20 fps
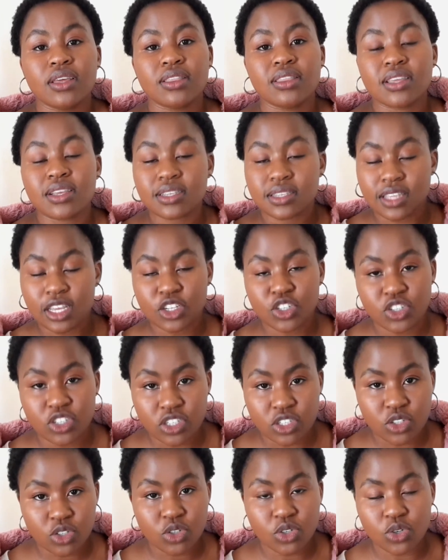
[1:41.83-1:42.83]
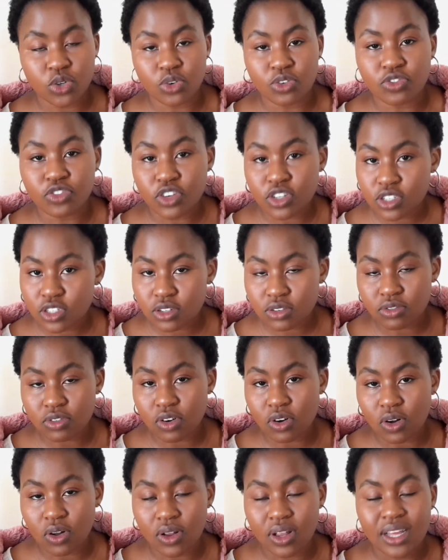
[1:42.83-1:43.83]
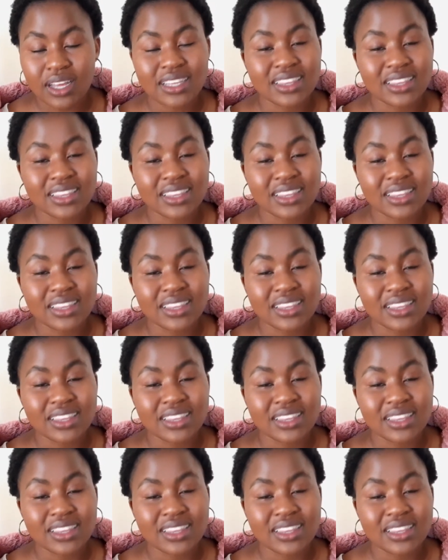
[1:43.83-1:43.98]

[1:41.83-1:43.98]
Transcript: things that you need to know. First of all,